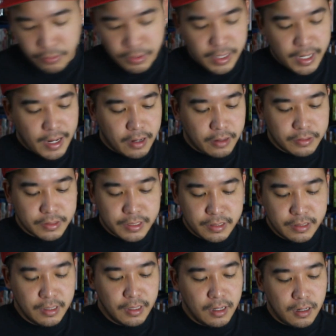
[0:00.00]
already out
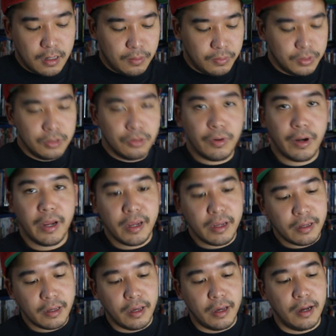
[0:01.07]
on
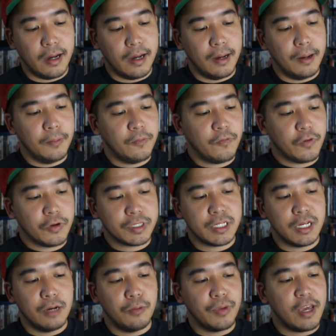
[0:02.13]
Blu-ray.
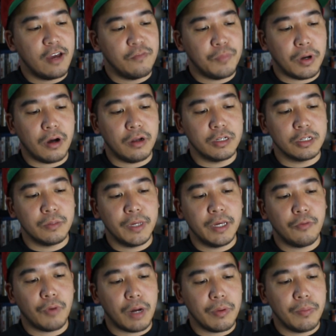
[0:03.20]
First up, we have Paul
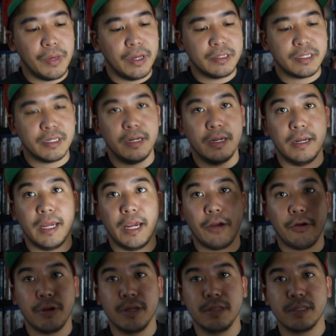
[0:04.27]
Newman, Robbie Benson, and
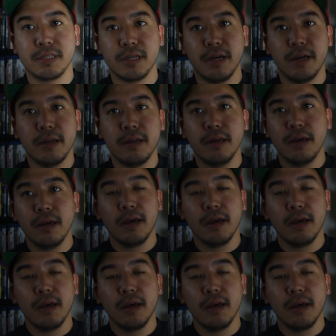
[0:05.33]
Harry and Son.